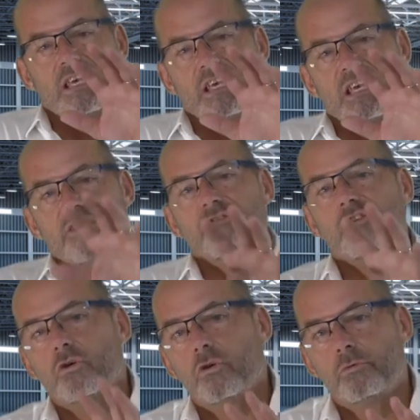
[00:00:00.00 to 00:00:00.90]
if
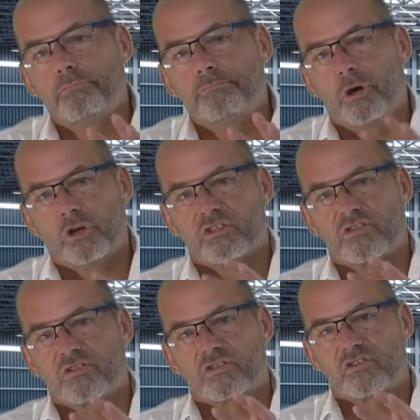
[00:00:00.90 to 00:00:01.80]
you purchase
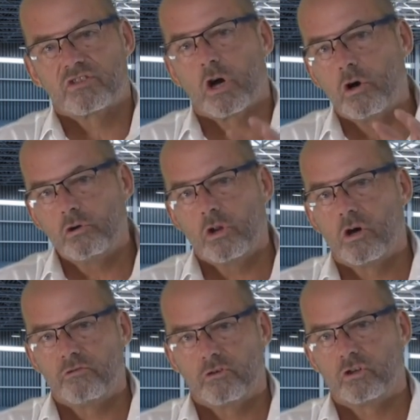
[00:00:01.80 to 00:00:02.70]
the
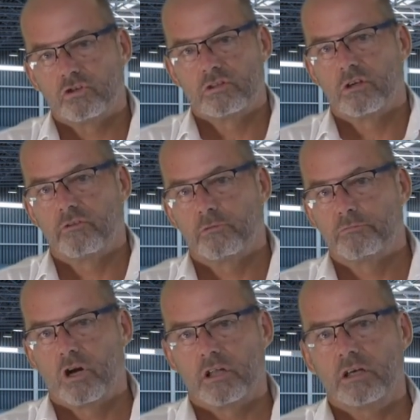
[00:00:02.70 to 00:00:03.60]
solo version of the
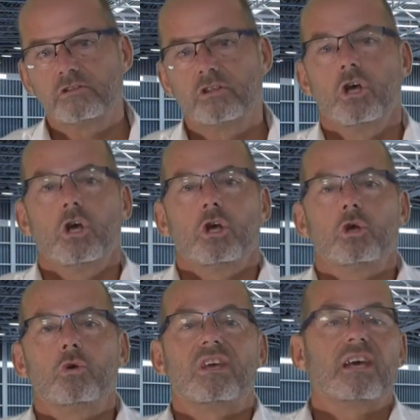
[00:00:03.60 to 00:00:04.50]
product,
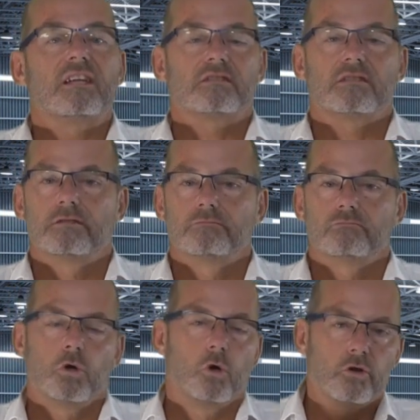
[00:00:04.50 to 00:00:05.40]
you get
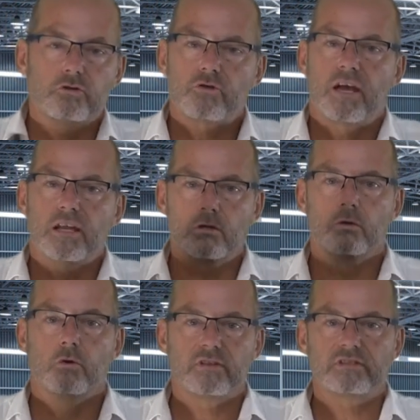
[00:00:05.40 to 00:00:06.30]
all the training and
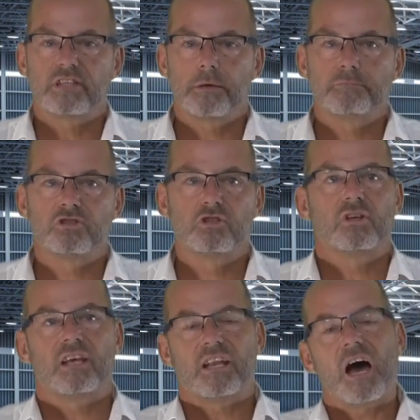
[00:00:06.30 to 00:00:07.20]
all the steps, you
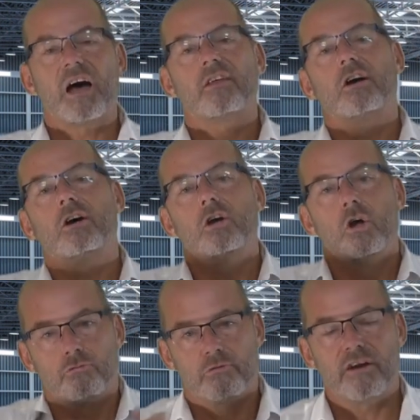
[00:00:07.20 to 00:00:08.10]
get other
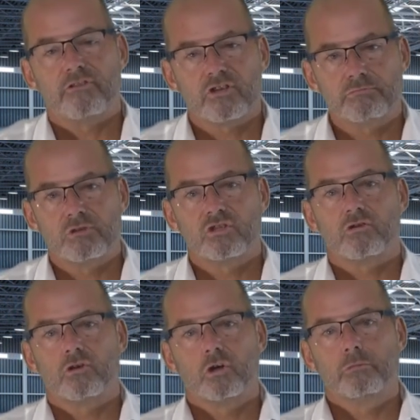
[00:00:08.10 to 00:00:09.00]
reference
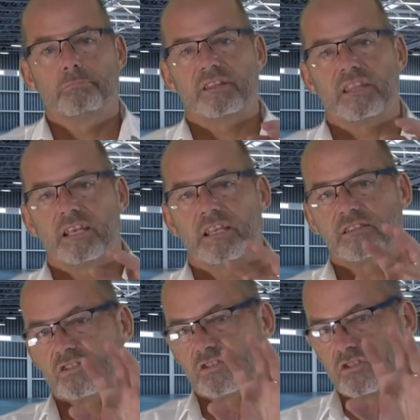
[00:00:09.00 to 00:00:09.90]
material, but then
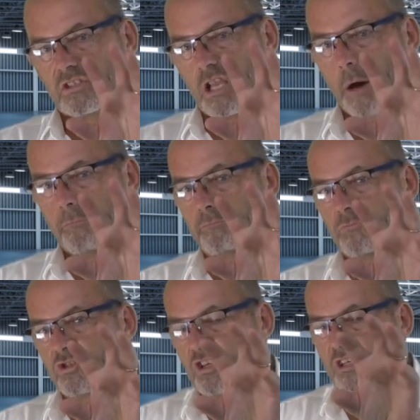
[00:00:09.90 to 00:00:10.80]
it's up
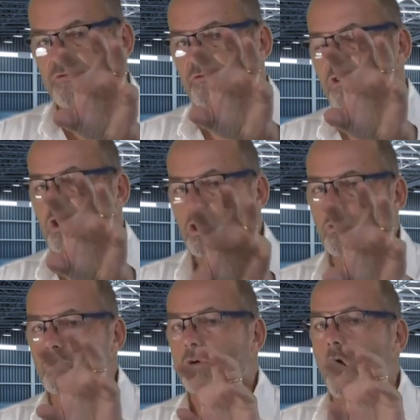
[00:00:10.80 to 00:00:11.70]
just for
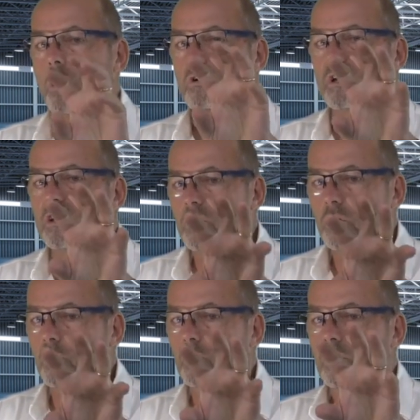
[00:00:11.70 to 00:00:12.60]
you. Only
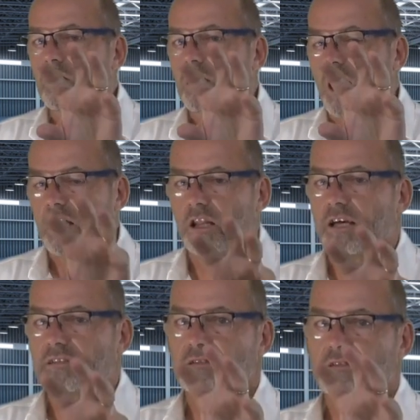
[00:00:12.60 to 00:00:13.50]
you are
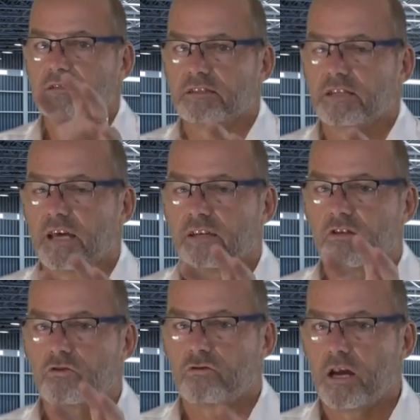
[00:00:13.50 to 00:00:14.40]
licensed to take the
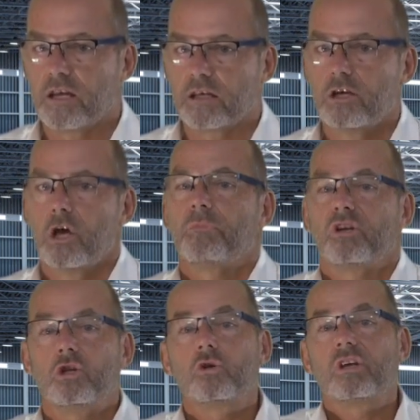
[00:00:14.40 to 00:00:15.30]
training. But
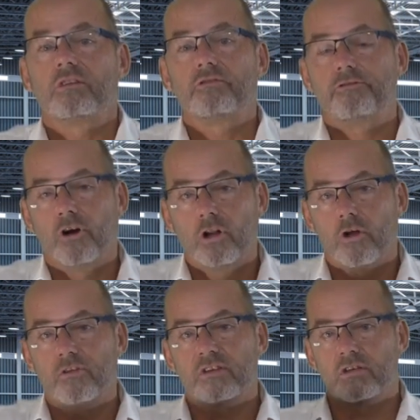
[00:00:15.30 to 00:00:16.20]
you can
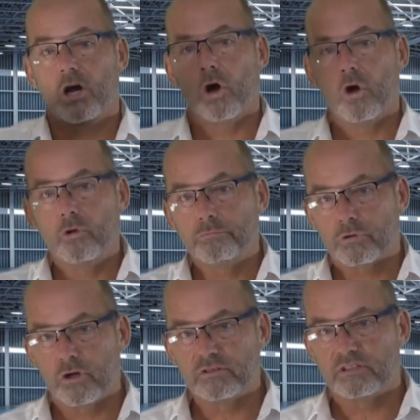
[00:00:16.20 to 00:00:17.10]
follow this whole
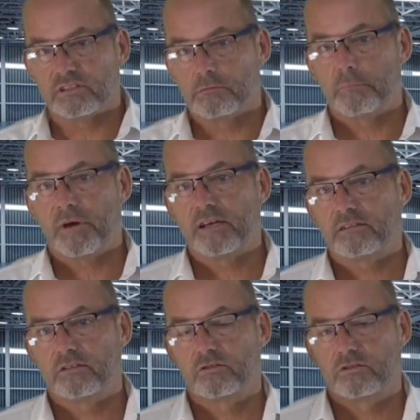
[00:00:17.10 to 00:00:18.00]
process I'm about
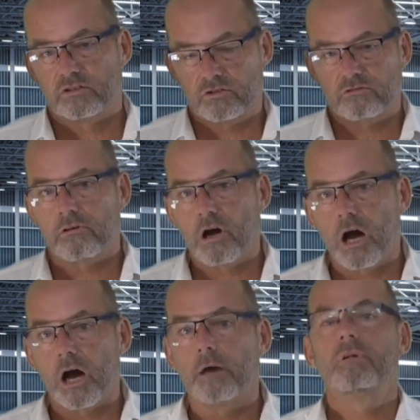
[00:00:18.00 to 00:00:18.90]
to
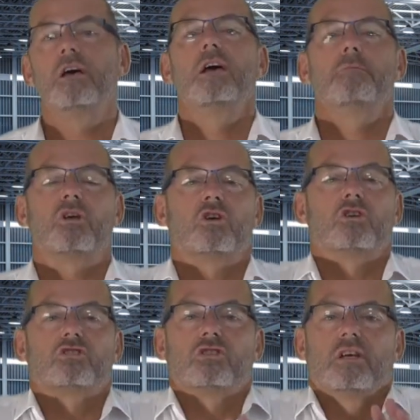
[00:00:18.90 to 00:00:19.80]
describe
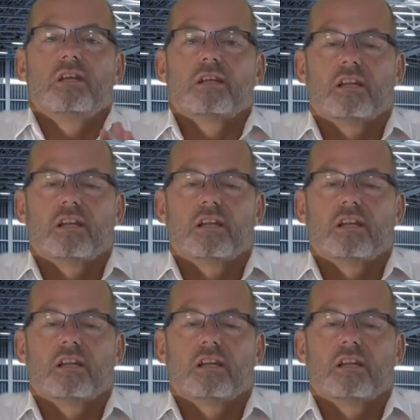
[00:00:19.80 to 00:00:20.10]
because the